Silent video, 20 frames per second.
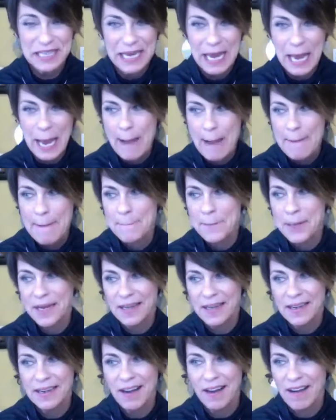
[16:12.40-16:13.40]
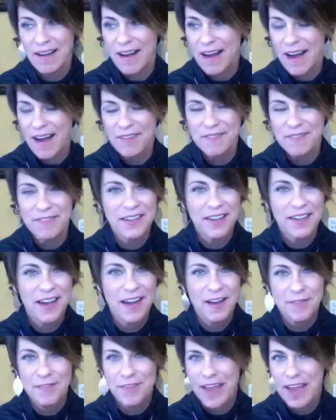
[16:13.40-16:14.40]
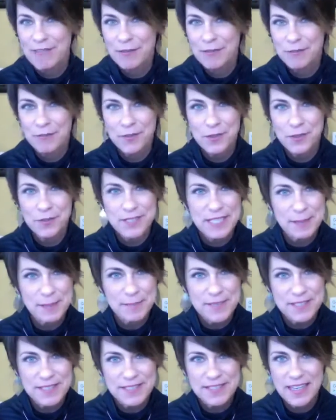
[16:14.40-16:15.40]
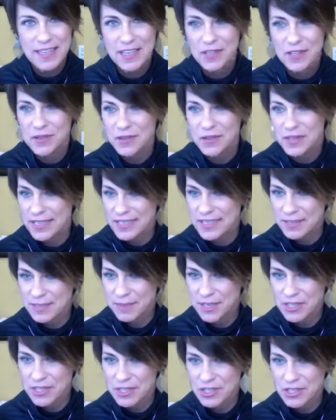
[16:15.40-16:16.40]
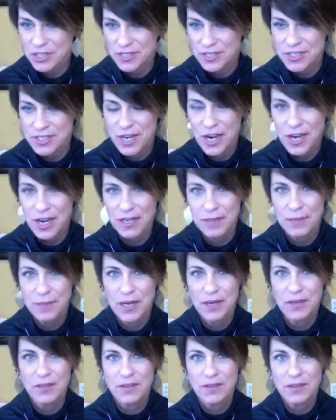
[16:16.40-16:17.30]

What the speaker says: But off the cuff, have a few tips that you need to make sure and talk about